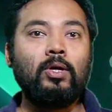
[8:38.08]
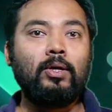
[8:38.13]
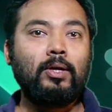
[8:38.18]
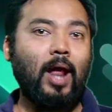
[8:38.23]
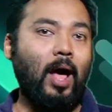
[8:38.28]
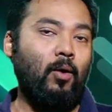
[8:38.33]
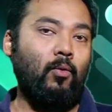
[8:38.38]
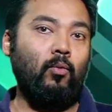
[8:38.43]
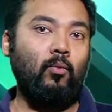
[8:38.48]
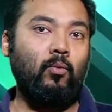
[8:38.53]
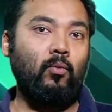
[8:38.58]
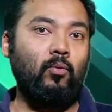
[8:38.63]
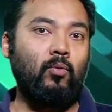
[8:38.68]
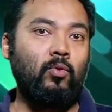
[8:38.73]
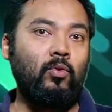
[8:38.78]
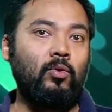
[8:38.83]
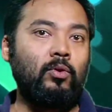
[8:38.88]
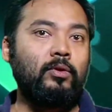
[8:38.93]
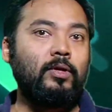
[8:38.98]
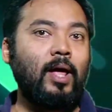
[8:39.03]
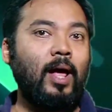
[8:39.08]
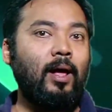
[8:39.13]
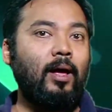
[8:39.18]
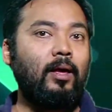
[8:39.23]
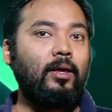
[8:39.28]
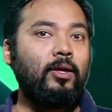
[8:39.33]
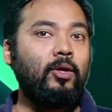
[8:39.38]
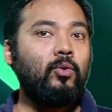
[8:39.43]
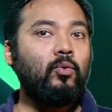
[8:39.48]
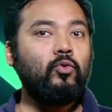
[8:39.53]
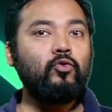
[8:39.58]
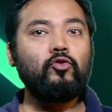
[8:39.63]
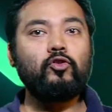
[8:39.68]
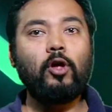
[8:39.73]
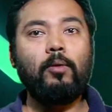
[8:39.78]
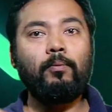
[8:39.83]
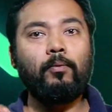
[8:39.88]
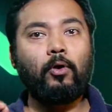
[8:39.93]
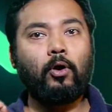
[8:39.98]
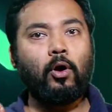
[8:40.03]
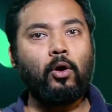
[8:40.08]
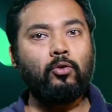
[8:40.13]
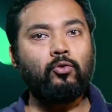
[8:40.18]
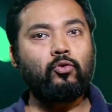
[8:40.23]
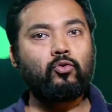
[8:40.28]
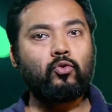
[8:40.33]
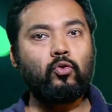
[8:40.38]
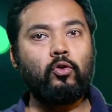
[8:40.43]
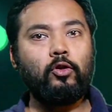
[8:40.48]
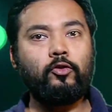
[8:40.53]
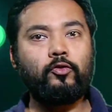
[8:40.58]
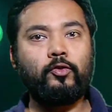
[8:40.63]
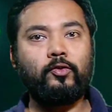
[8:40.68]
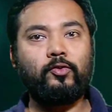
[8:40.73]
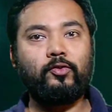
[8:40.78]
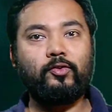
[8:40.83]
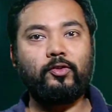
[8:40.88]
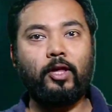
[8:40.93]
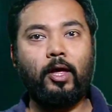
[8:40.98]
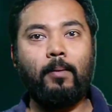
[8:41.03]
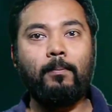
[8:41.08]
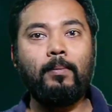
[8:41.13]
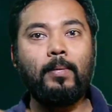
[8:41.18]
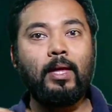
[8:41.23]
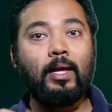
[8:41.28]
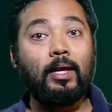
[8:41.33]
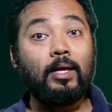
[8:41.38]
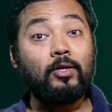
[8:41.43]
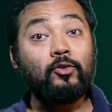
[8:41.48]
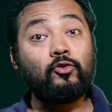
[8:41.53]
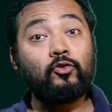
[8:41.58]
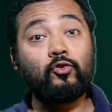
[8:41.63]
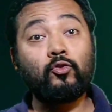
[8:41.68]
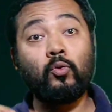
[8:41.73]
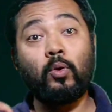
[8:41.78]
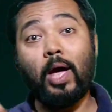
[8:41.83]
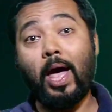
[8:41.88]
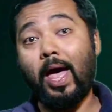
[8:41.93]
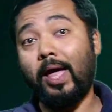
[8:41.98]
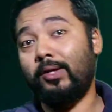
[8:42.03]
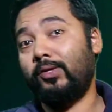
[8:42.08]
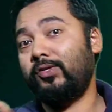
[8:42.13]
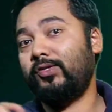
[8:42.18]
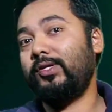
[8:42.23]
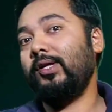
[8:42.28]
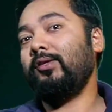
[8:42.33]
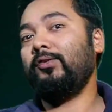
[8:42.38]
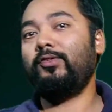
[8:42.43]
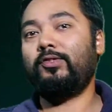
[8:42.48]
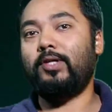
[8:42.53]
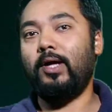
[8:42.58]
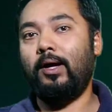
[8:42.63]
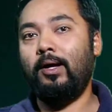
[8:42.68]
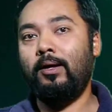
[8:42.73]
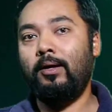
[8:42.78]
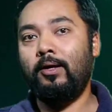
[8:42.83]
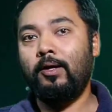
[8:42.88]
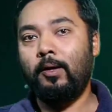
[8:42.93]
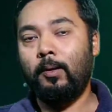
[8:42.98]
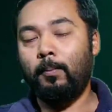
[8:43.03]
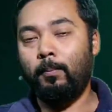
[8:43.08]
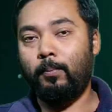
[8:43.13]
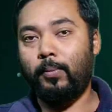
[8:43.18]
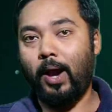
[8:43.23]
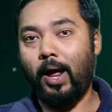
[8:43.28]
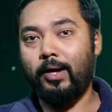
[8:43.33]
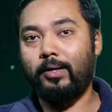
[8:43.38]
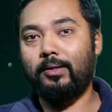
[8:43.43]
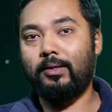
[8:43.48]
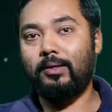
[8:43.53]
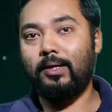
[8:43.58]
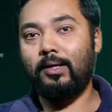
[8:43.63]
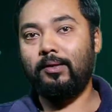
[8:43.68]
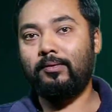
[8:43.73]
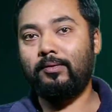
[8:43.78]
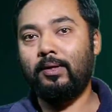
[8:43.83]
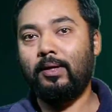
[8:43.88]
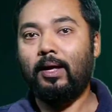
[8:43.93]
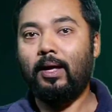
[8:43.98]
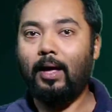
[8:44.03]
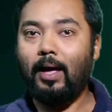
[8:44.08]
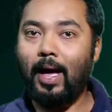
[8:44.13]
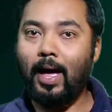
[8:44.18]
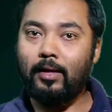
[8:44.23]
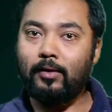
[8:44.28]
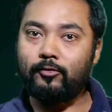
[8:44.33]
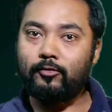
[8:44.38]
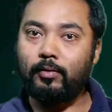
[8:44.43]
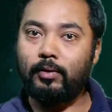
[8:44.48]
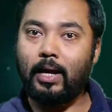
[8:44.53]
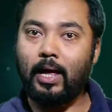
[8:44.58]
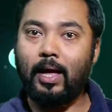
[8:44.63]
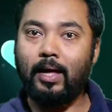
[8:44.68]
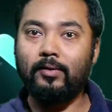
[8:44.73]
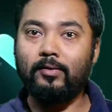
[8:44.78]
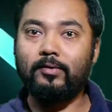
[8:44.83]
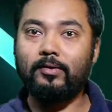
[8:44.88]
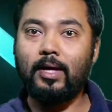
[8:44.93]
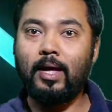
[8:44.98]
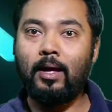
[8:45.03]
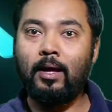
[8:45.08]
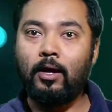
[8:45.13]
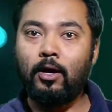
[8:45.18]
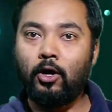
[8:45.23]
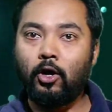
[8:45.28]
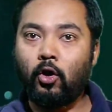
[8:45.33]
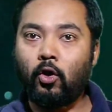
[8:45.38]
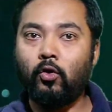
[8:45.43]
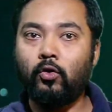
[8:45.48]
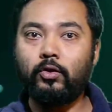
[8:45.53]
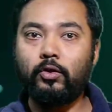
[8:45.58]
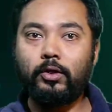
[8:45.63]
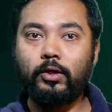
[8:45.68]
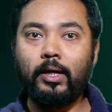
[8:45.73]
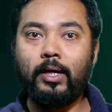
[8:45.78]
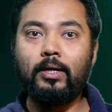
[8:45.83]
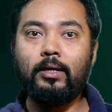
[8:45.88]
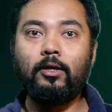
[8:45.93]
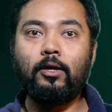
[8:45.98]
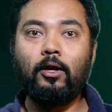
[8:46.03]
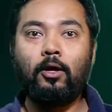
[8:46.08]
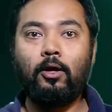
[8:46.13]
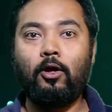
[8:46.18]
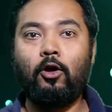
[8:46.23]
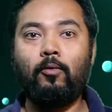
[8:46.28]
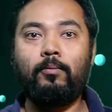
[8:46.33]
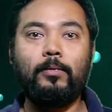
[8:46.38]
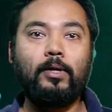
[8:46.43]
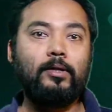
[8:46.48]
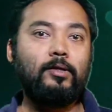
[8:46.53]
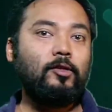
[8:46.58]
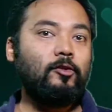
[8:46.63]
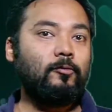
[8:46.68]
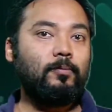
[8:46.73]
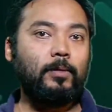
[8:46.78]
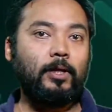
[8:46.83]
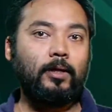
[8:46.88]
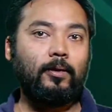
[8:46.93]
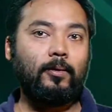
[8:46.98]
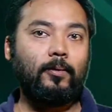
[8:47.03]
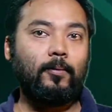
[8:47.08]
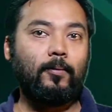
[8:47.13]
Now, the use of control system is to adjust the brightness as well as the content of the display.